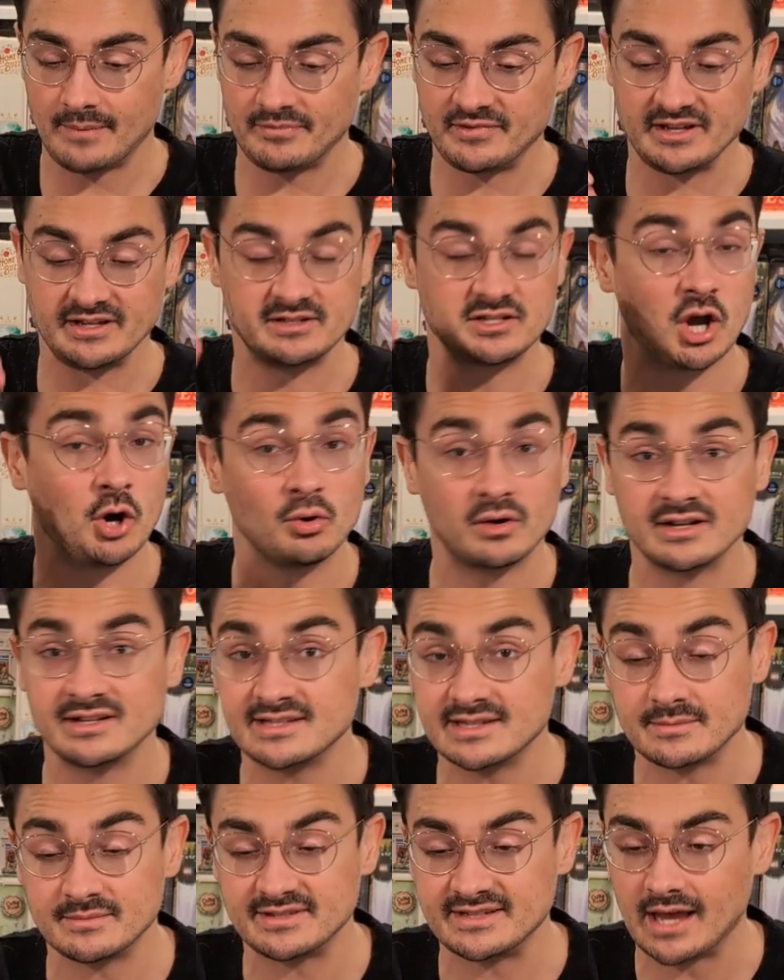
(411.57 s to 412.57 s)
The
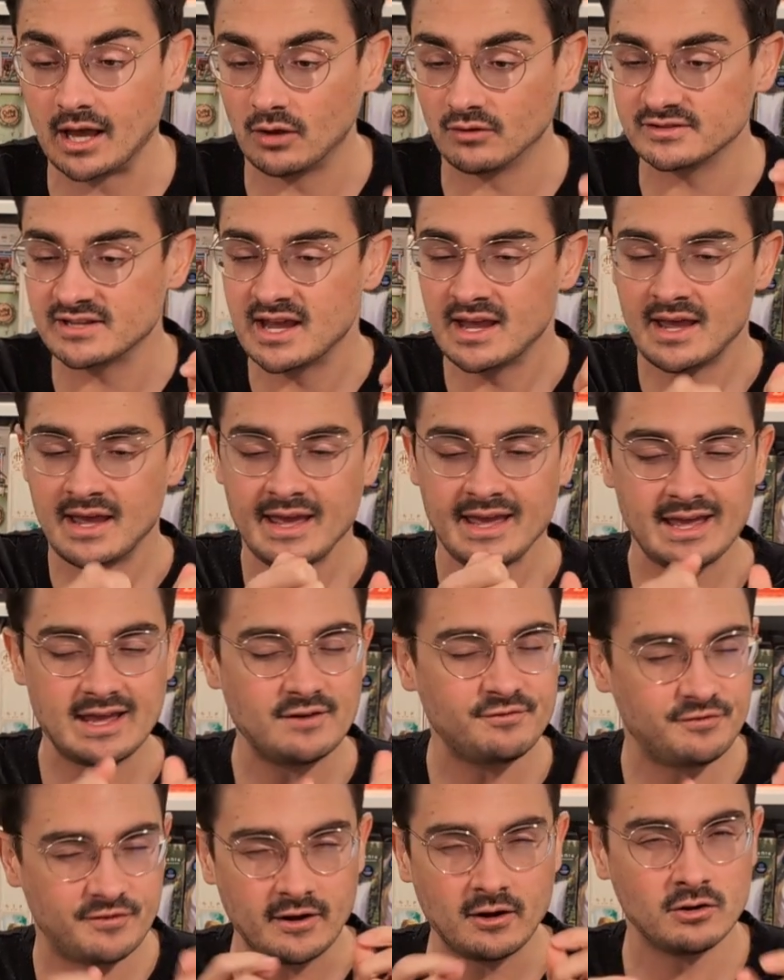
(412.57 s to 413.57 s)
tokens themselves,
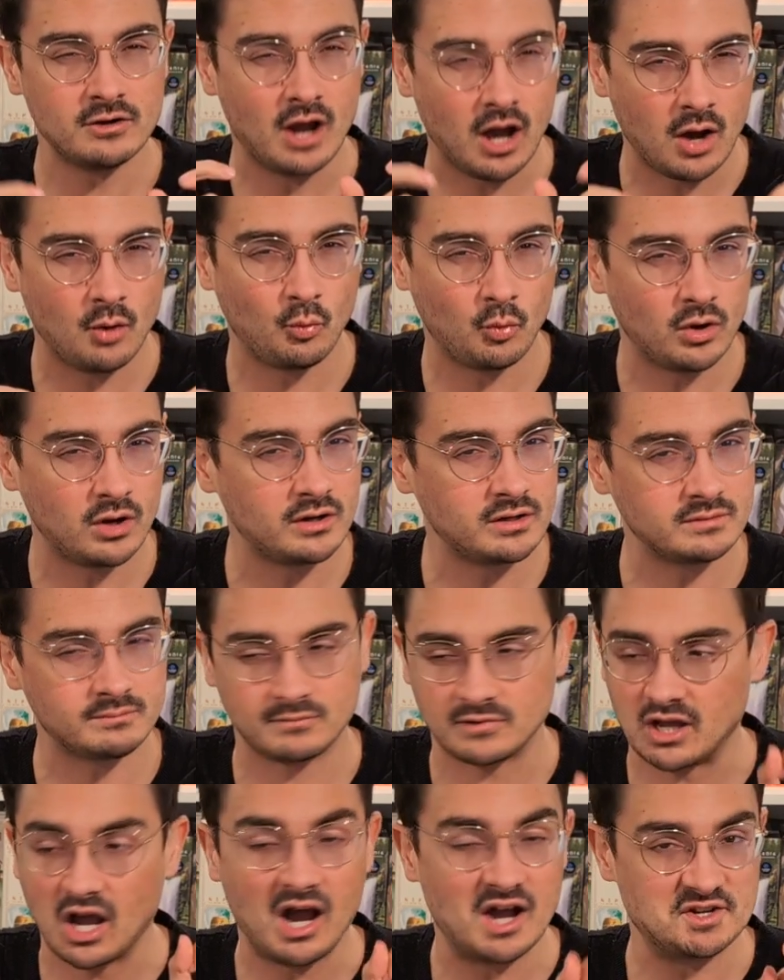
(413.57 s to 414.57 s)
if they're not wood,
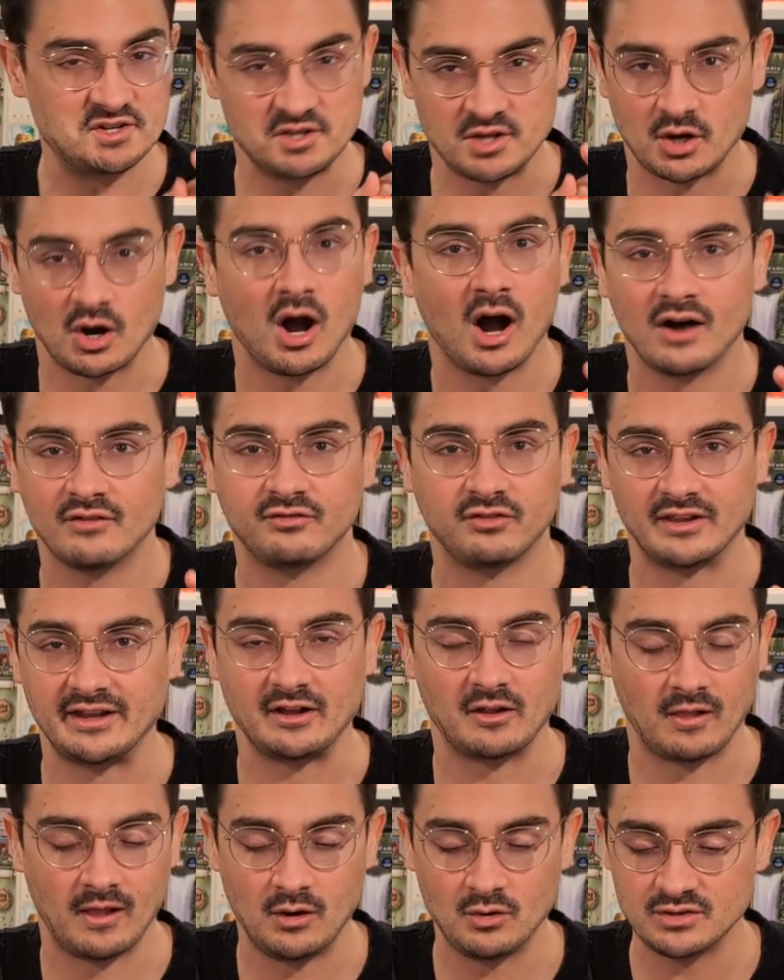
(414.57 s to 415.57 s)
gosh, they're awfully
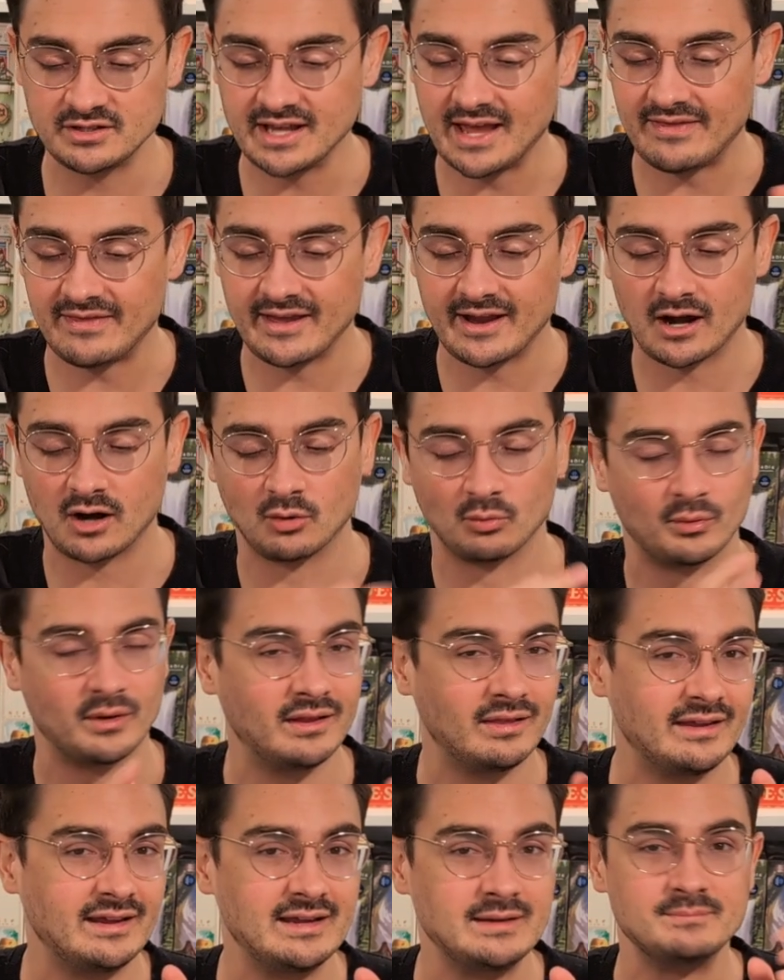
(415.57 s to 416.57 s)
close, and they are
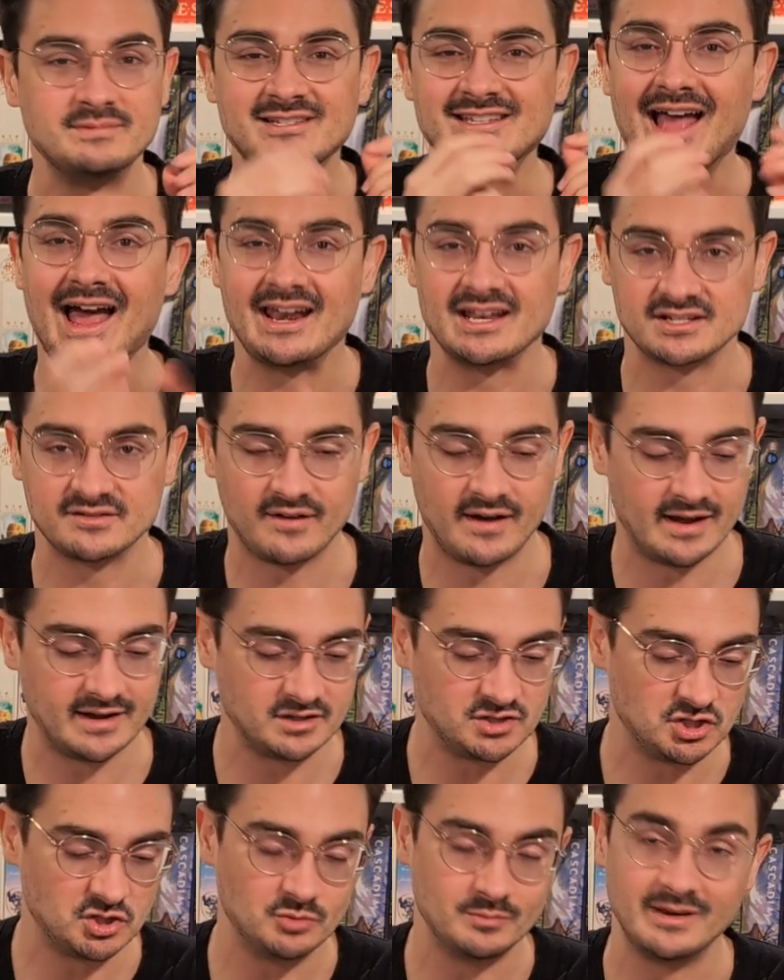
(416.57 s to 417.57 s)
really
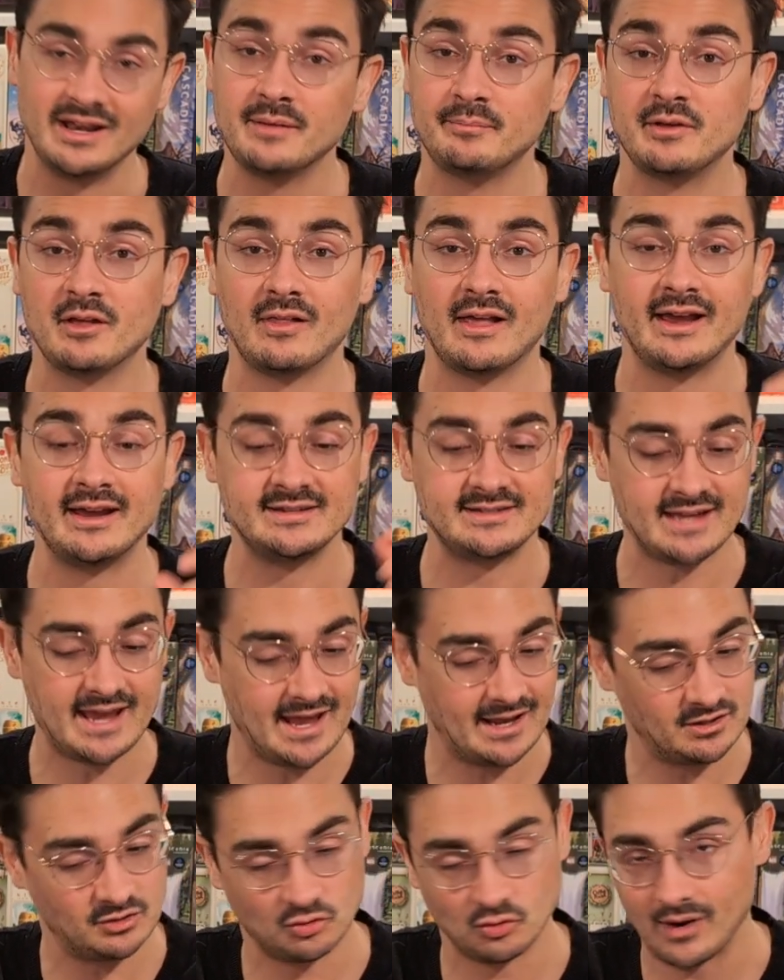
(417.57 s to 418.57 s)
satisfying to manipulate
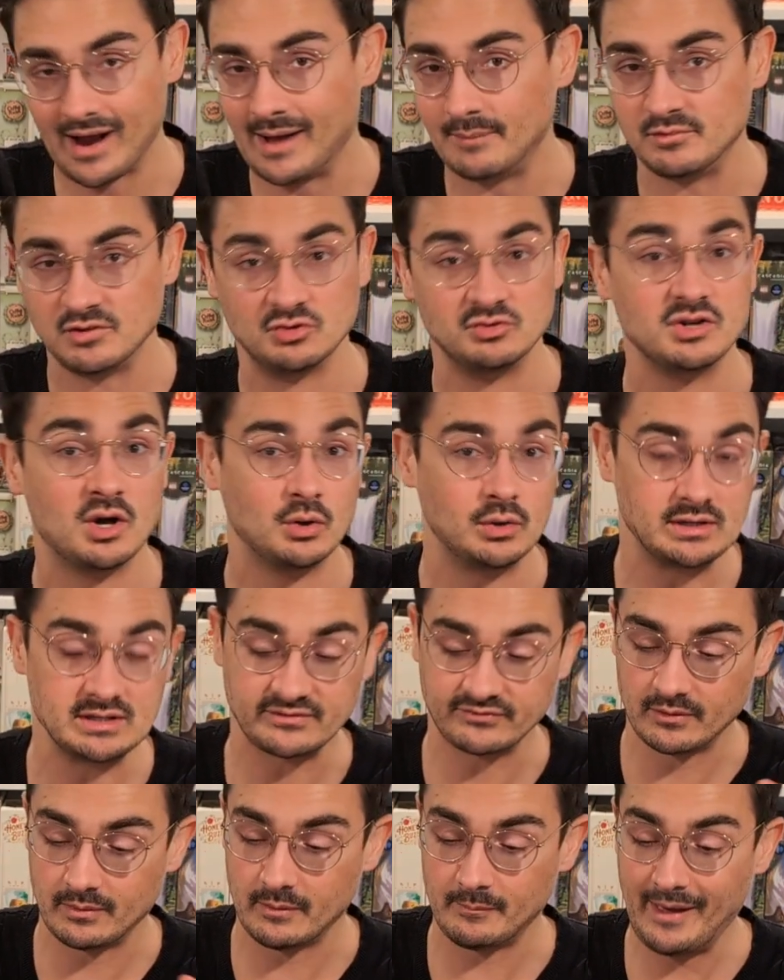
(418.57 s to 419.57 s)
and grab new
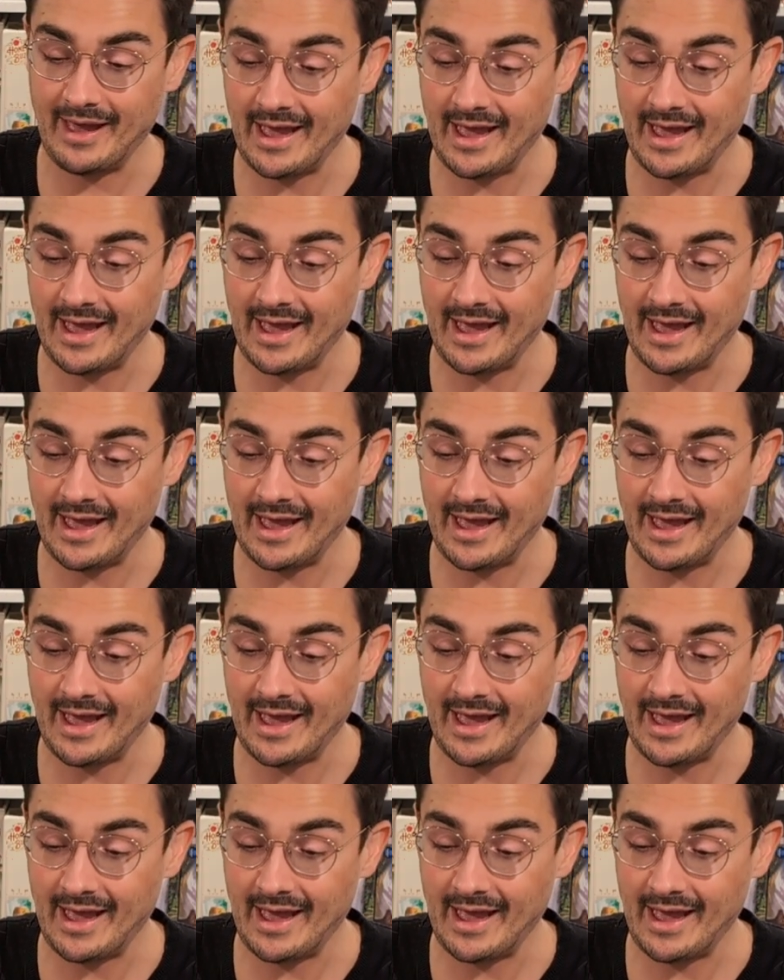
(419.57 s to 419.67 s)
tokens from the